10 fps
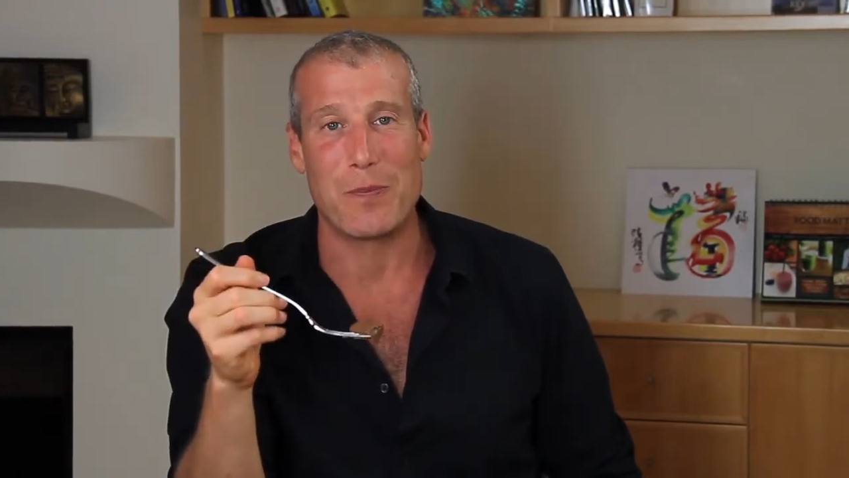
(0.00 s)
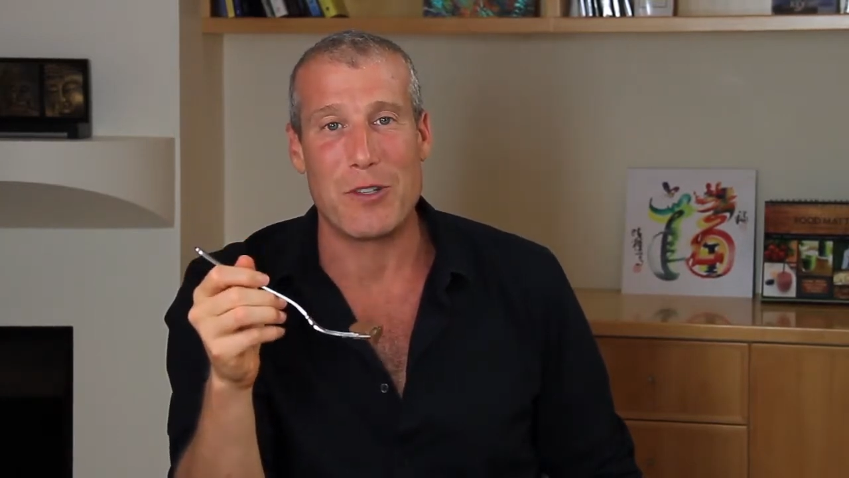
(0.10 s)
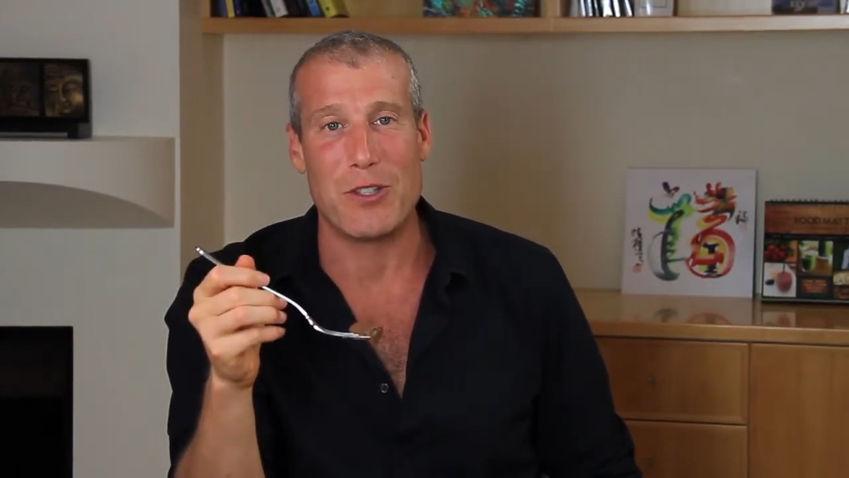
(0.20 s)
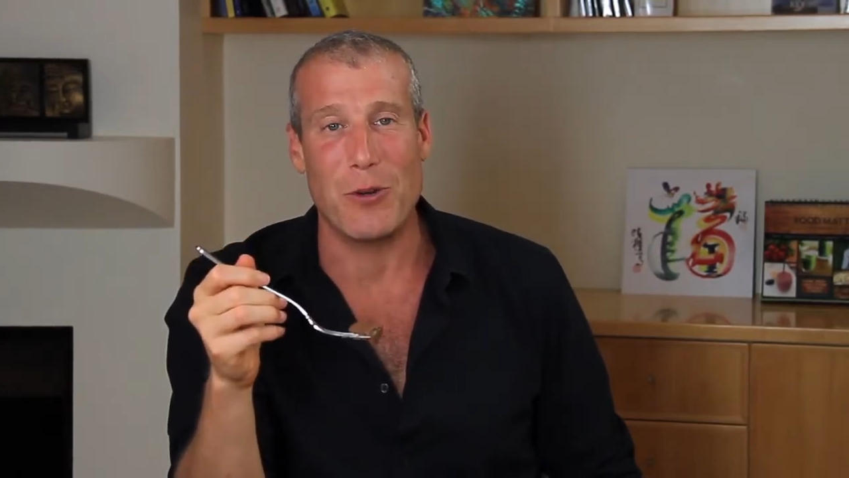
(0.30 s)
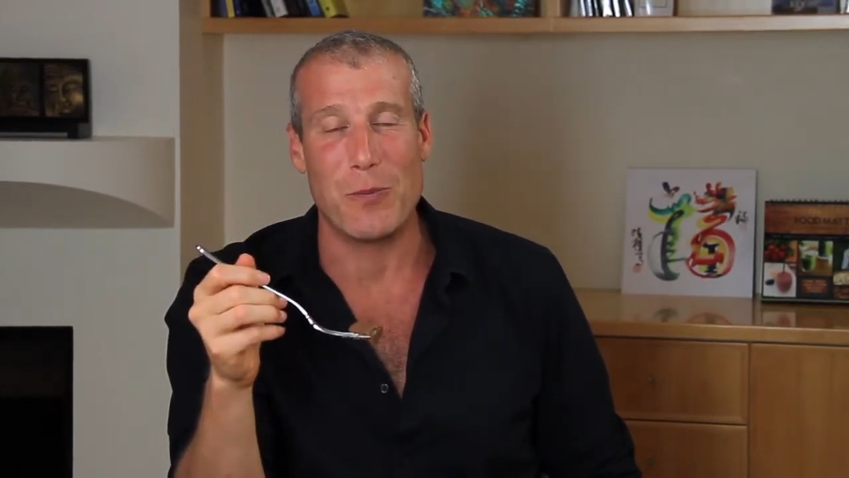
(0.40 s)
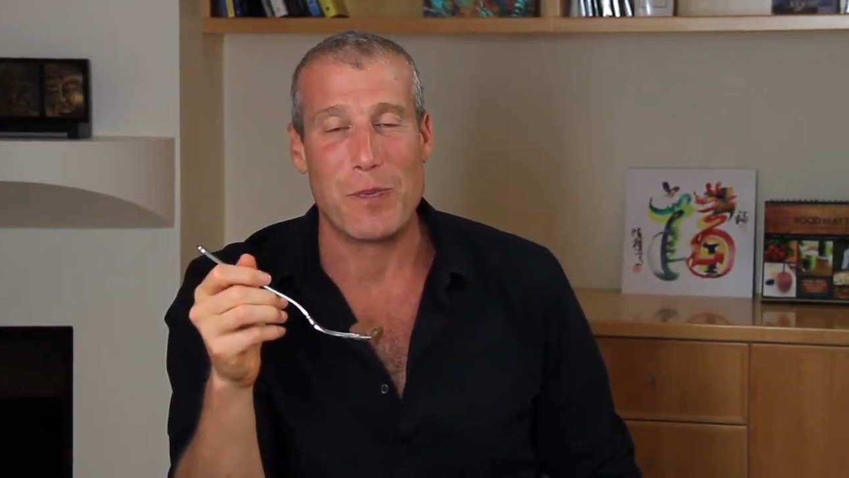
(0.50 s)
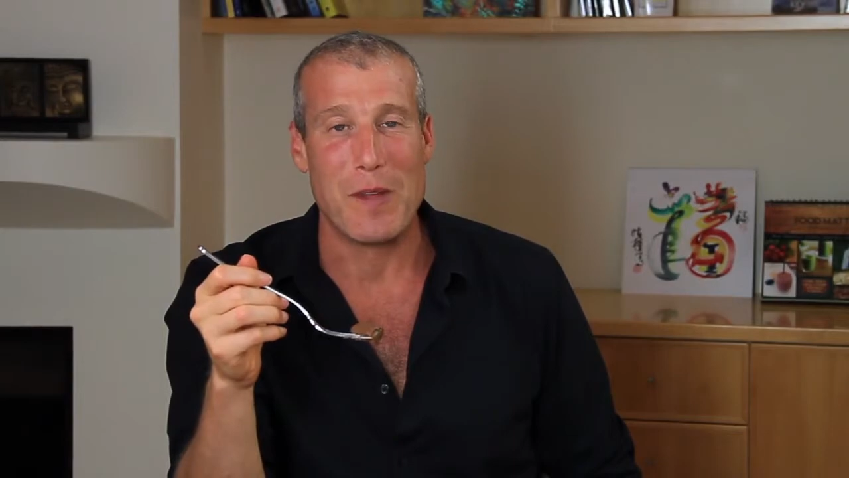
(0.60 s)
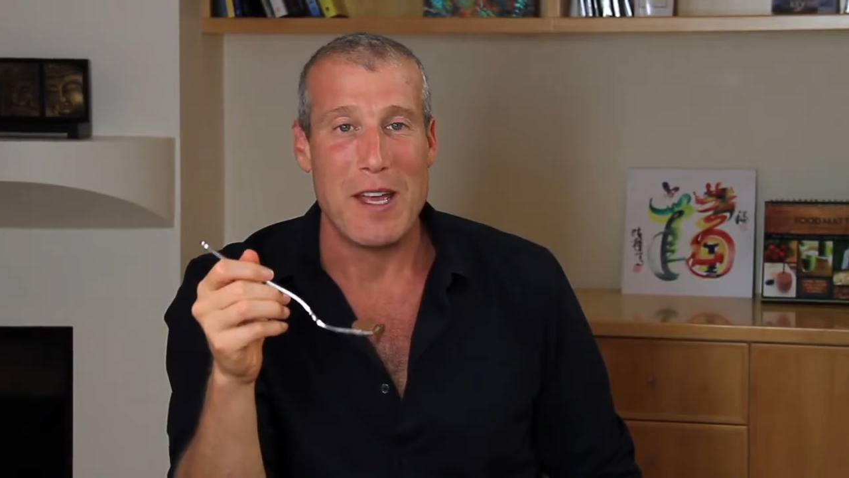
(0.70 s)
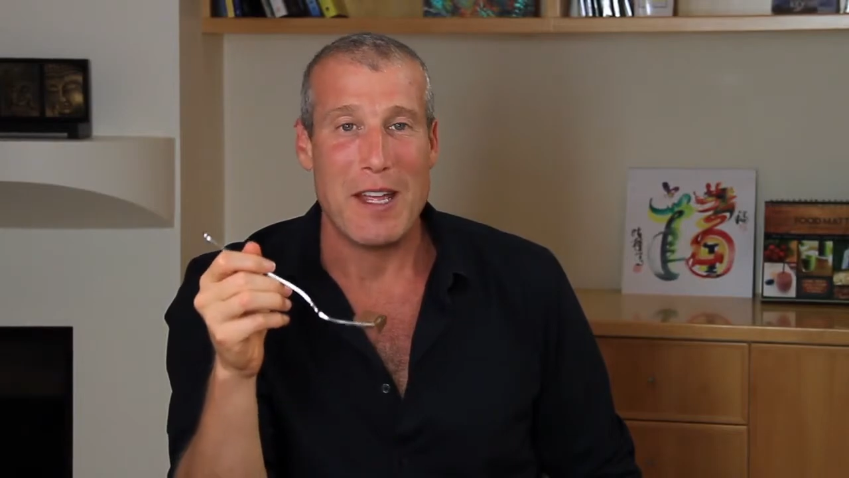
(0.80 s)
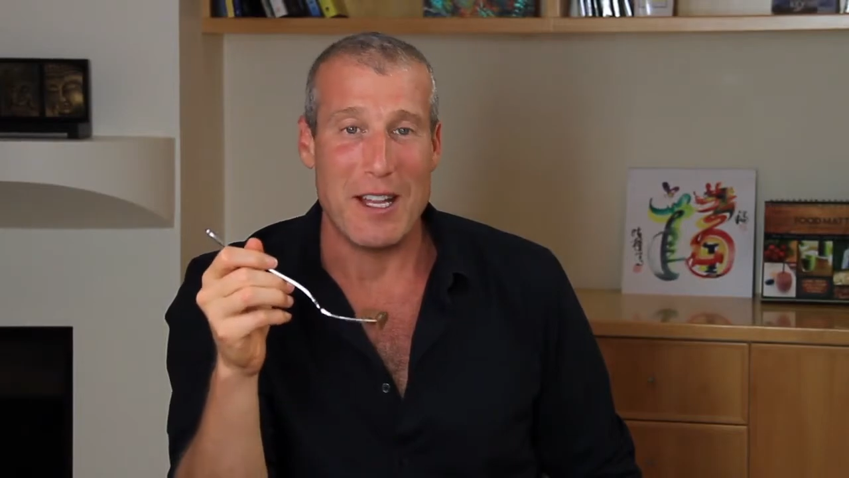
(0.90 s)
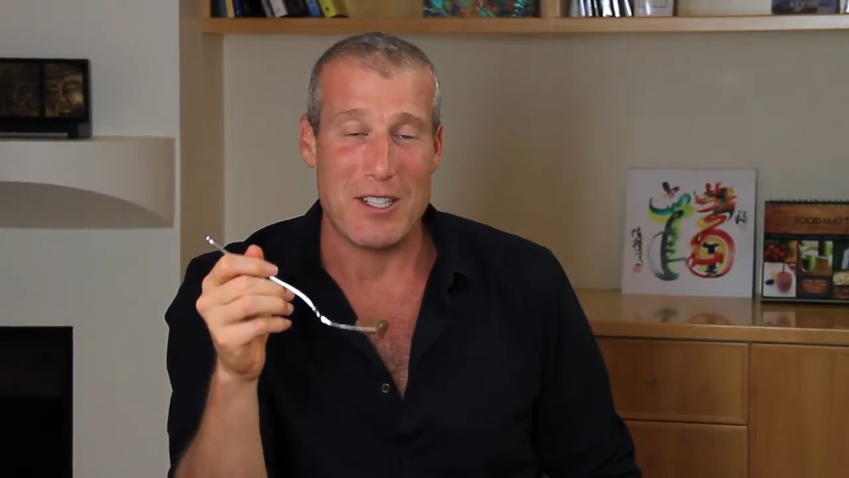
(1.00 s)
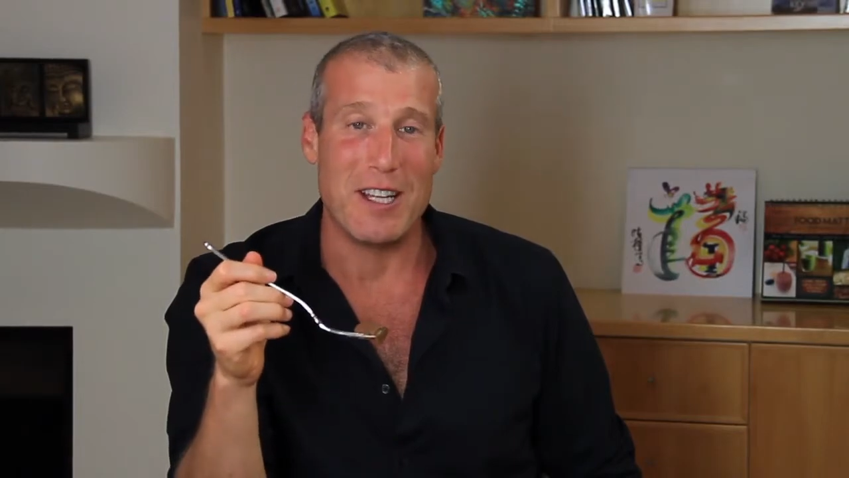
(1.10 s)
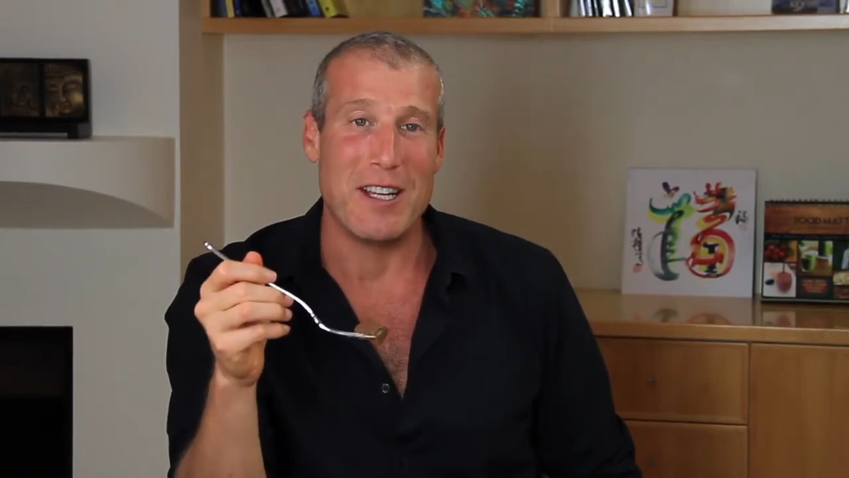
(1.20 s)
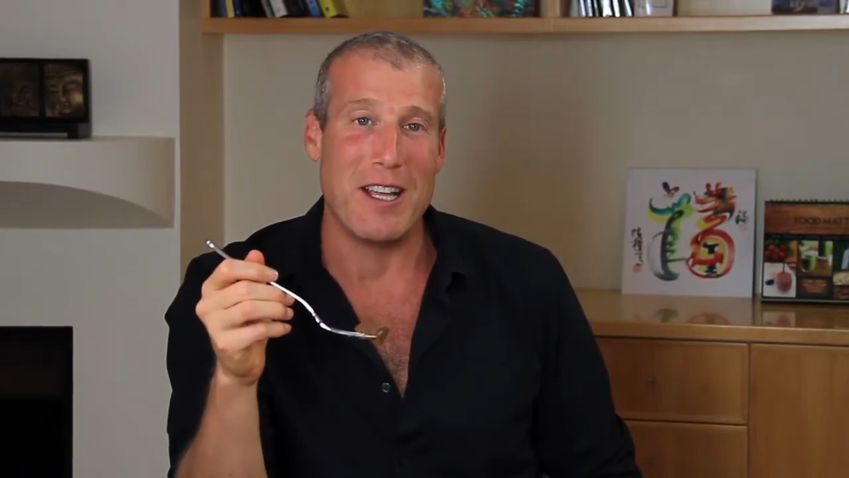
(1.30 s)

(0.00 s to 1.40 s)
So that's it,